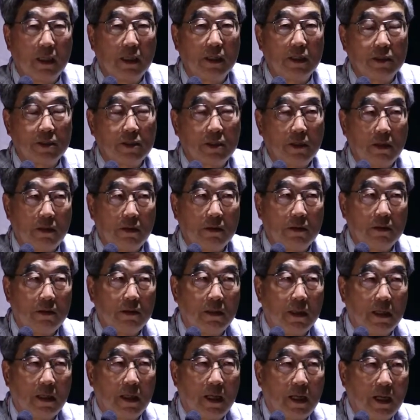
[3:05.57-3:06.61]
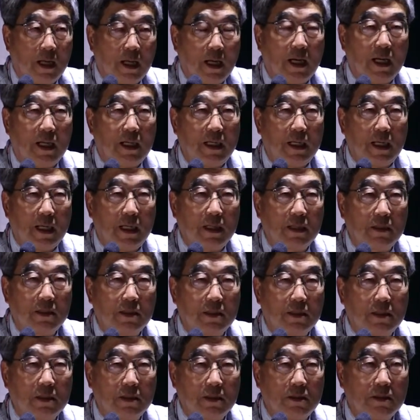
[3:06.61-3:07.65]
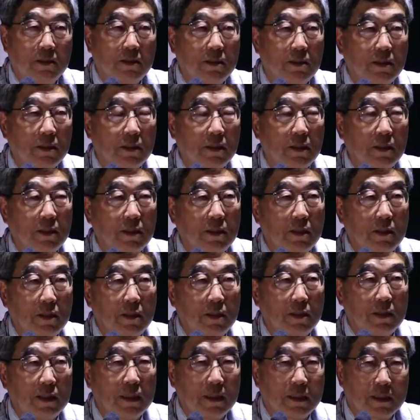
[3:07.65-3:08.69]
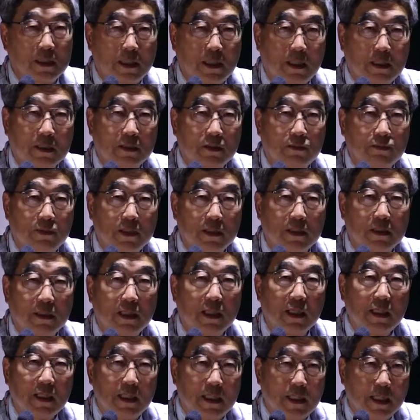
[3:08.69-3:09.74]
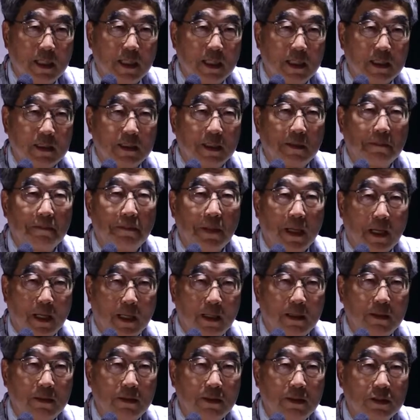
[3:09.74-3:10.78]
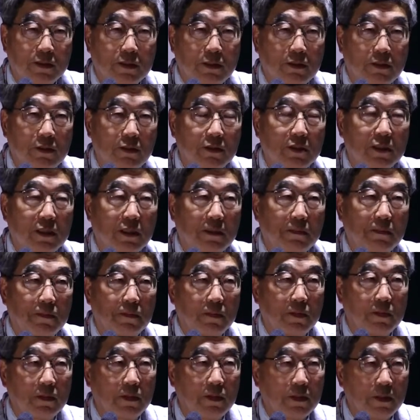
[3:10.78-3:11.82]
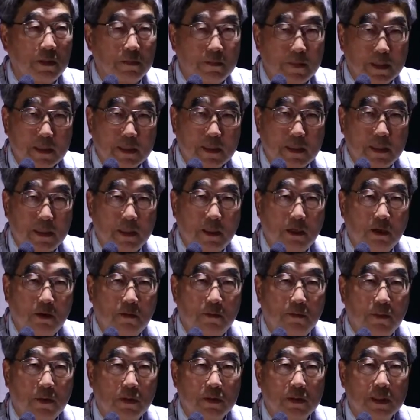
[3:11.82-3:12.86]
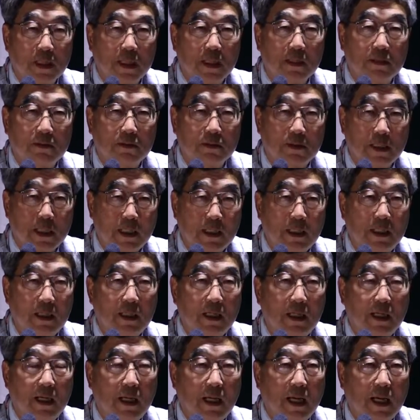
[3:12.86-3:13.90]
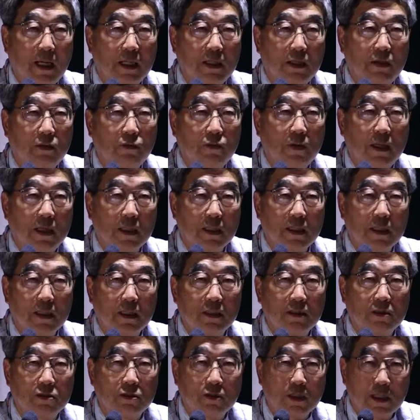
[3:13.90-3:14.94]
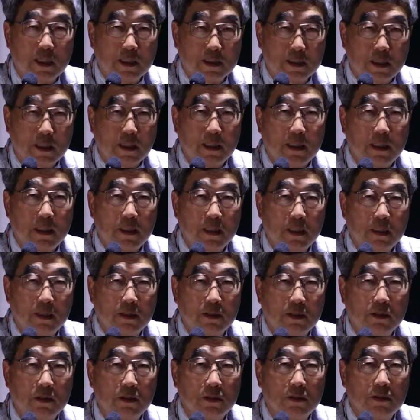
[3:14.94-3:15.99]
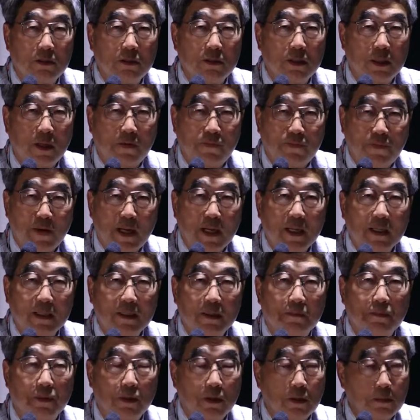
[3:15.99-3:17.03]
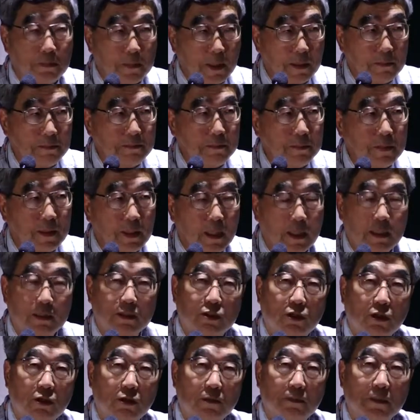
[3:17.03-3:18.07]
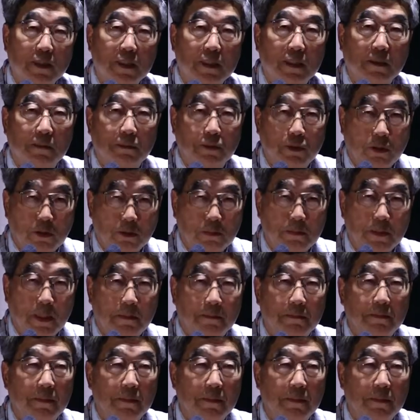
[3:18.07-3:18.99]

So I like to discuss with India and Japan through the university of both countries and working together to define the problem and solving the problem.